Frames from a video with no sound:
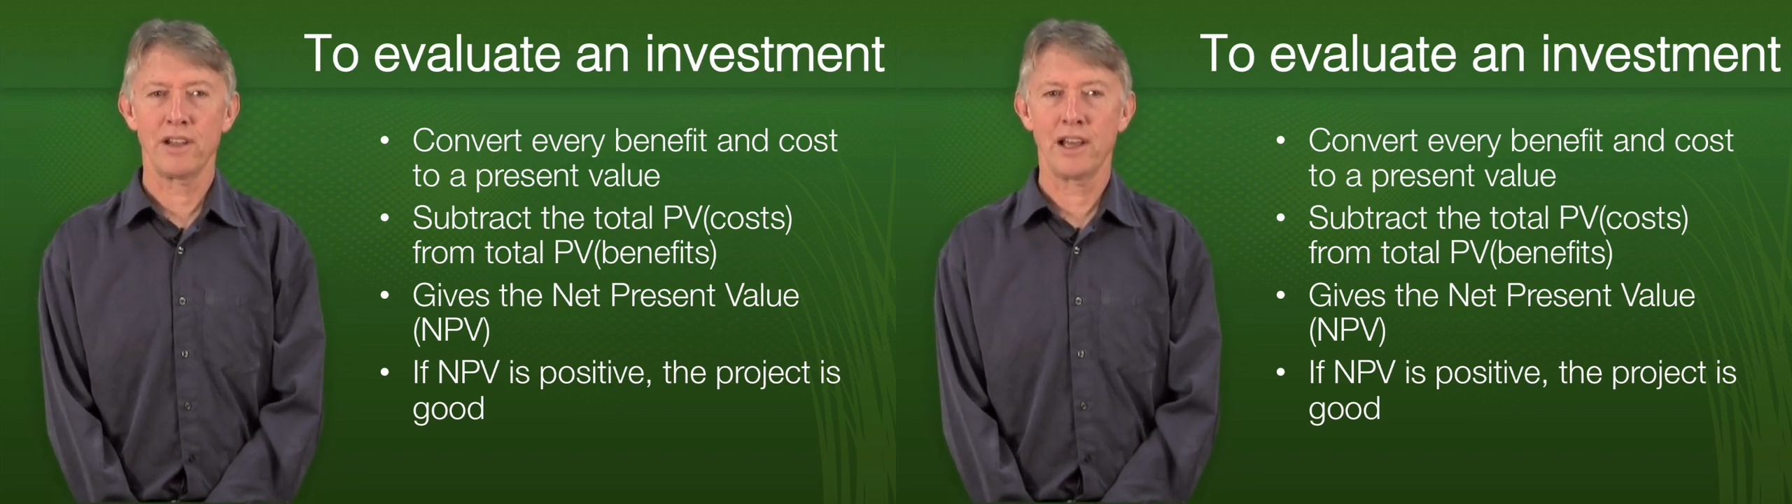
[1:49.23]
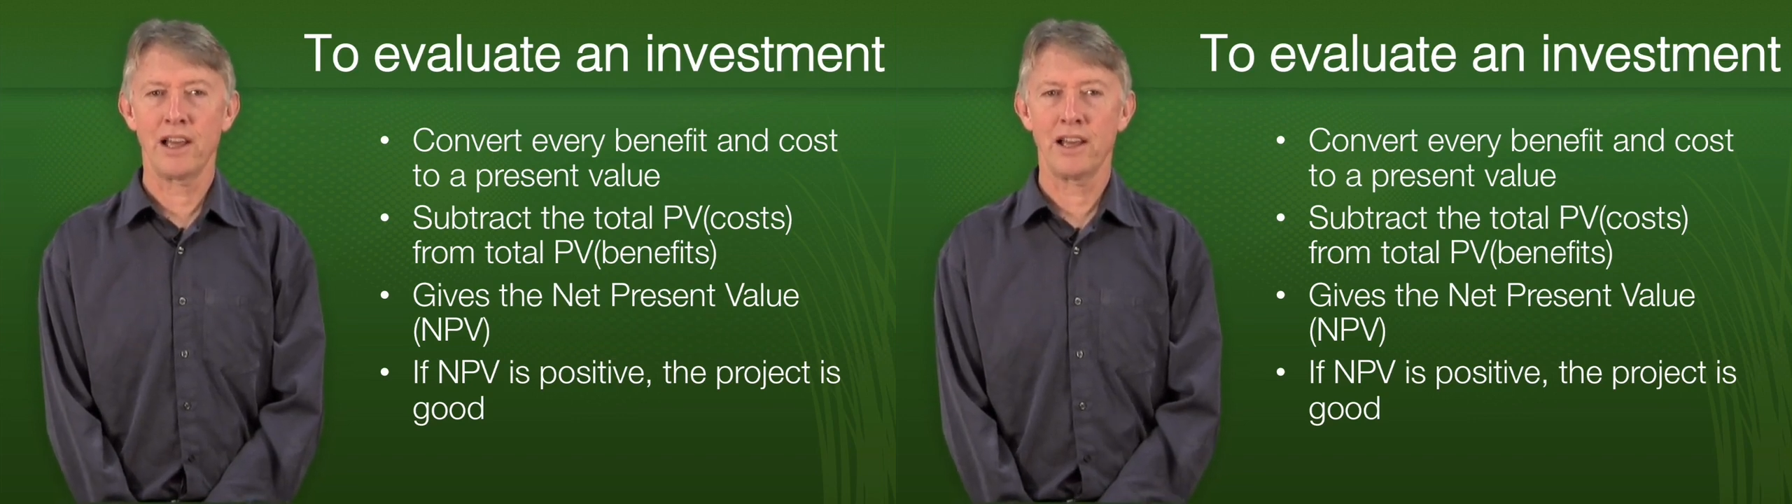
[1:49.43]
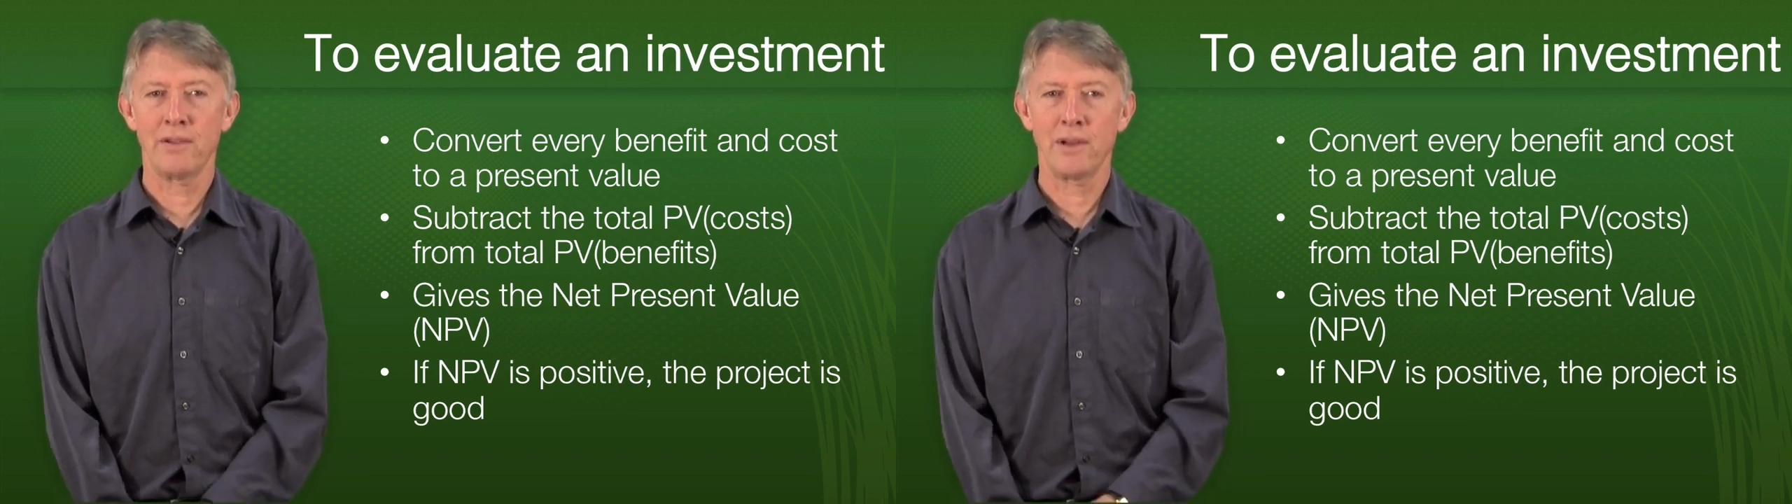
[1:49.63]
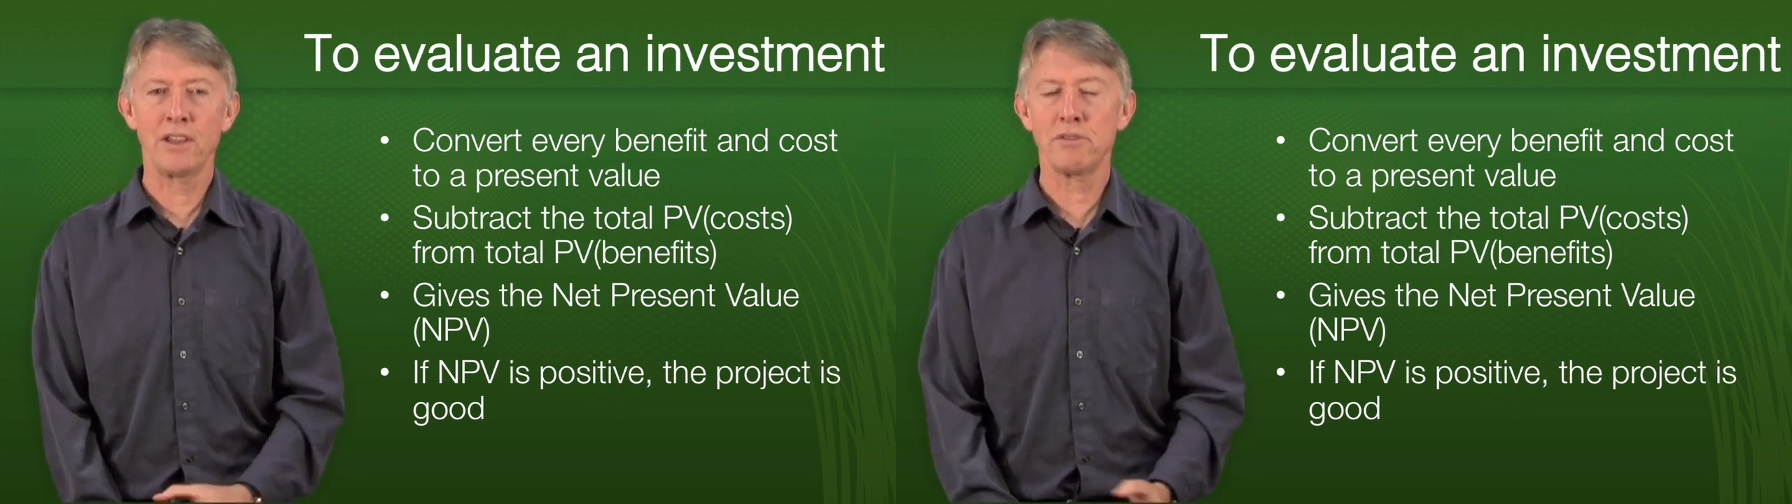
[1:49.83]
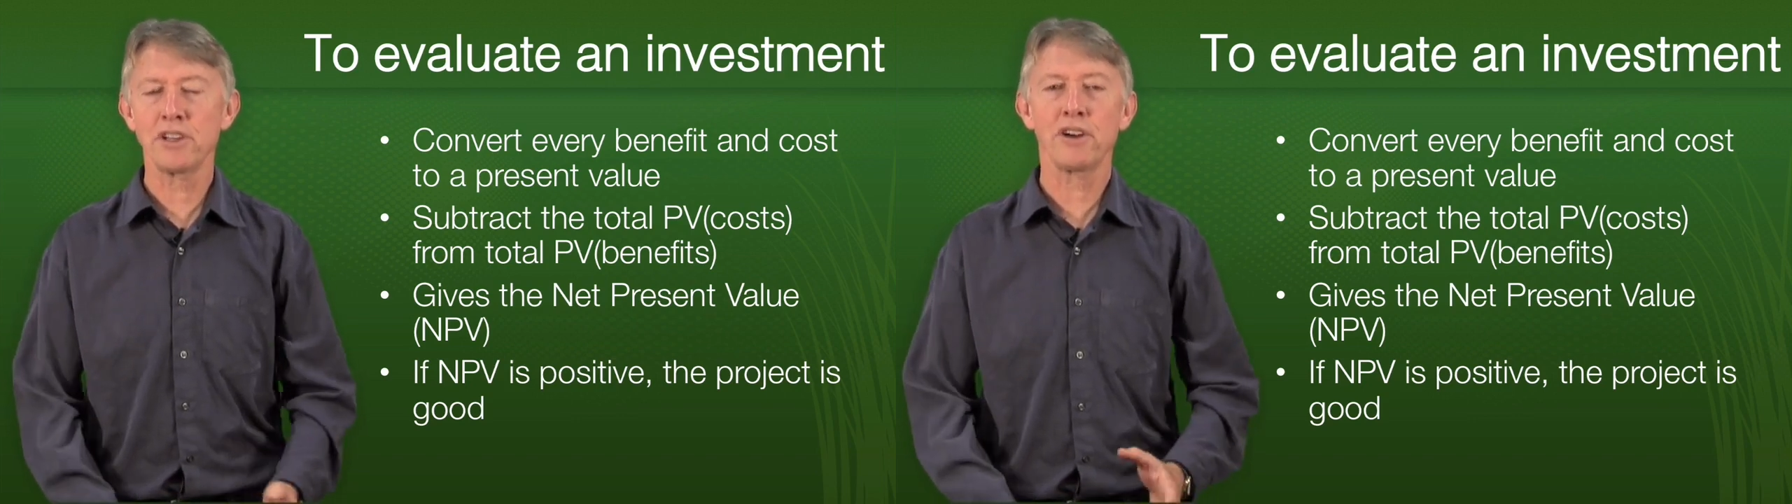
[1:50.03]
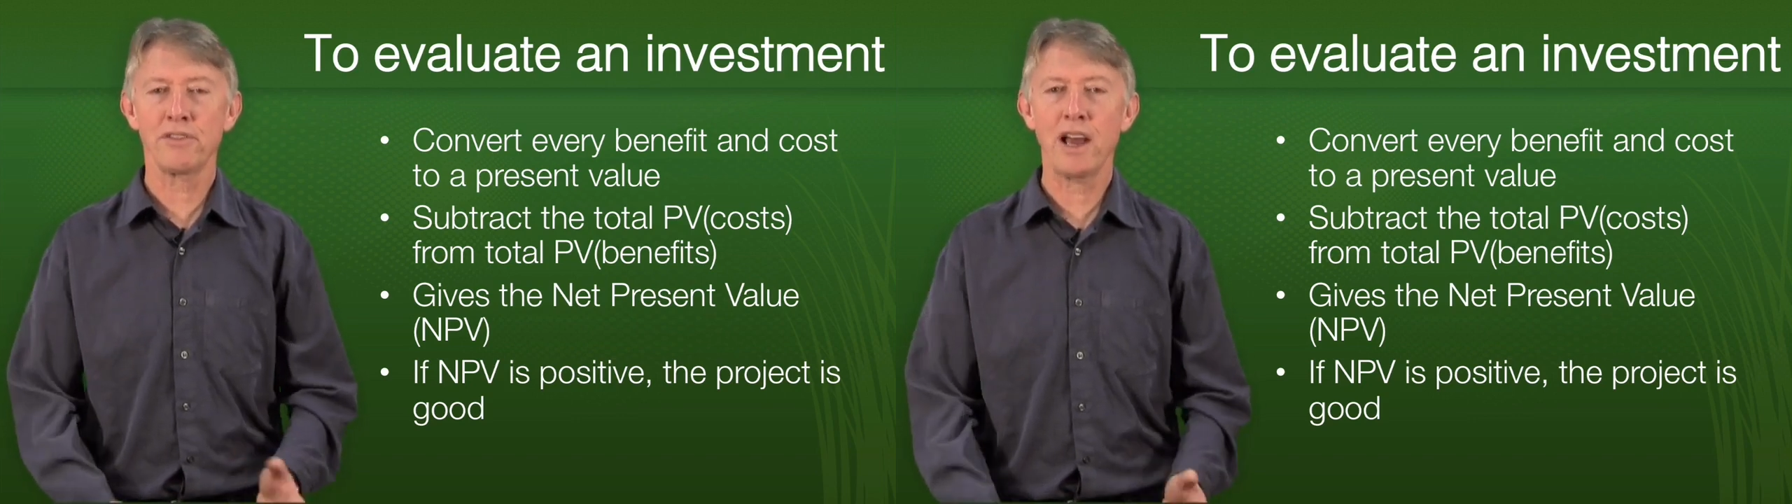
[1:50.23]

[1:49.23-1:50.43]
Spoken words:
of